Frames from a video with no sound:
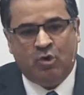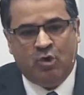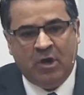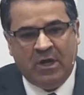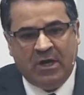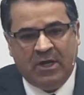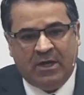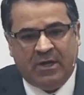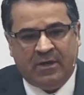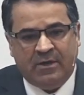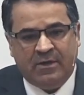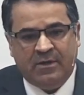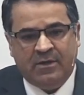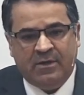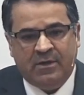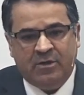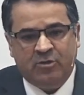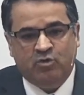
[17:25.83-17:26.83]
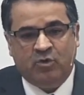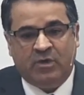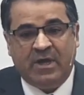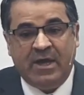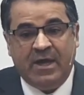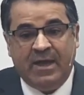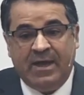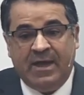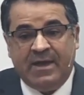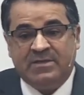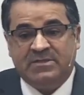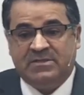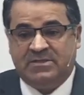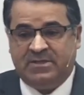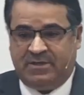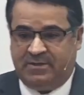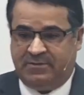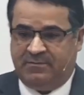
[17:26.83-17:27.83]
There is no other choice
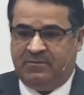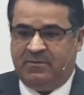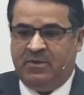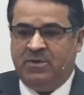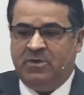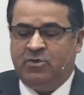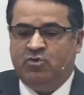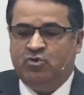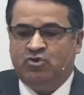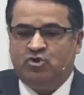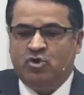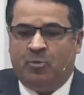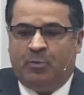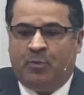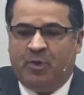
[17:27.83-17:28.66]
than this,